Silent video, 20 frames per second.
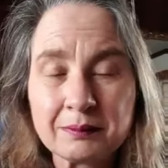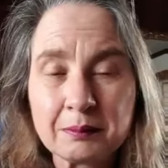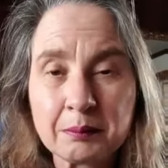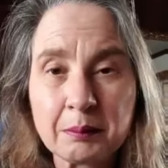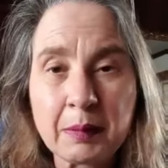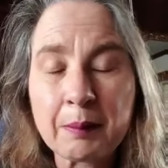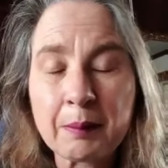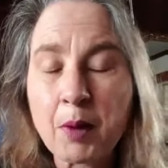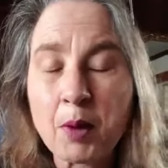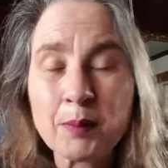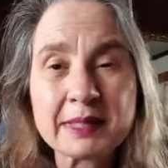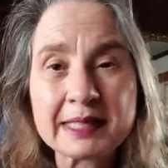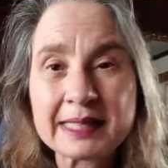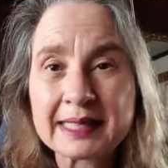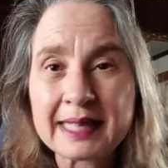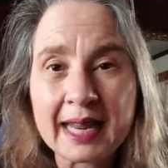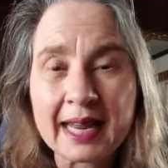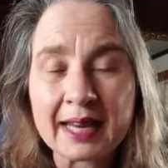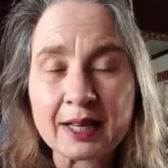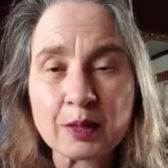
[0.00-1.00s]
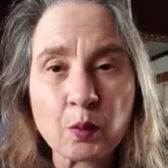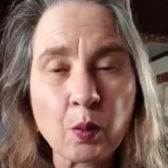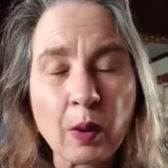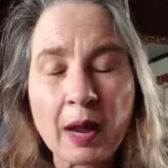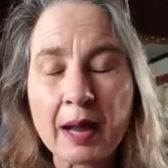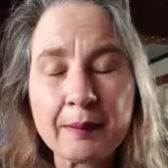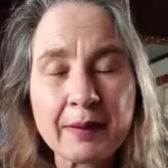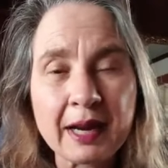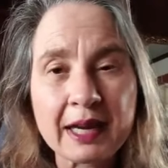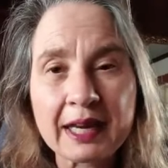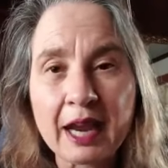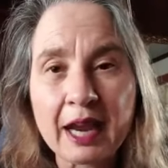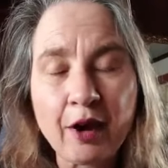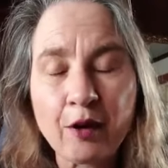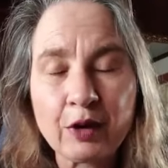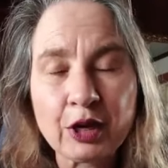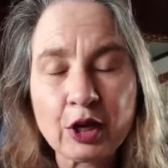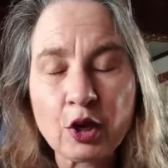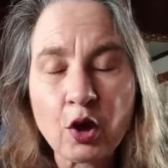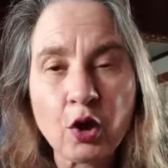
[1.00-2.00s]
My mom's dead. Why am I
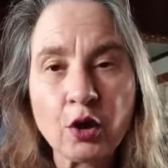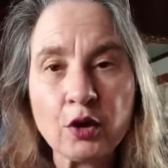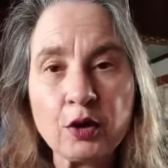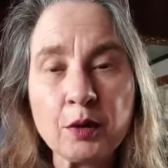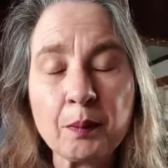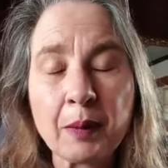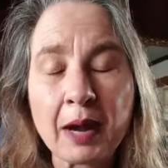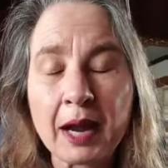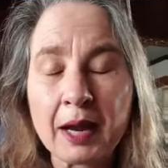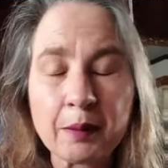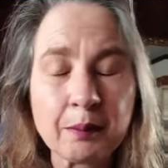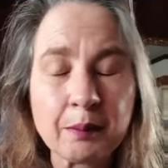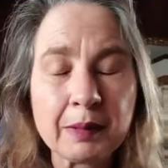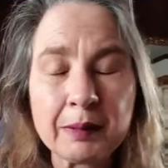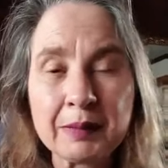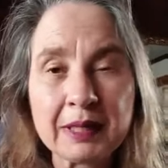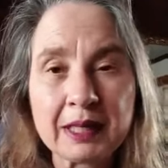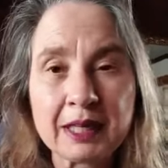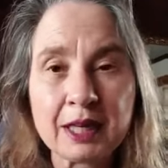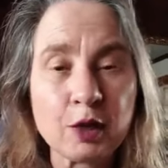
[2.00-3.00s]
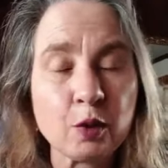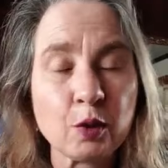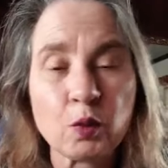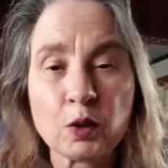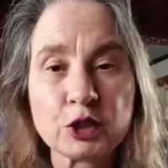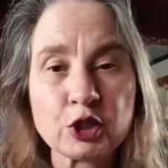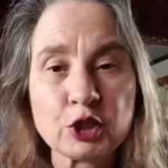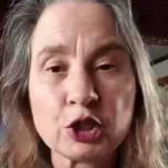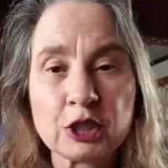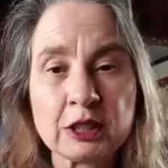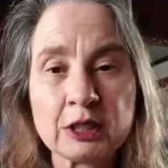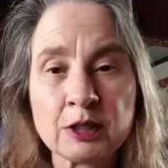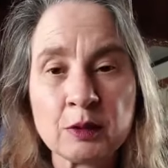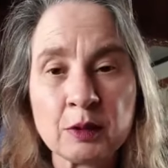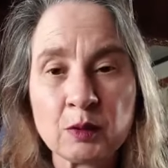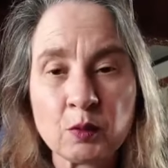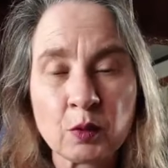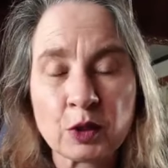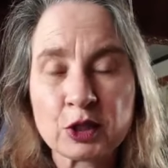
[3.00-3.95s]
carrying on by mimicking what she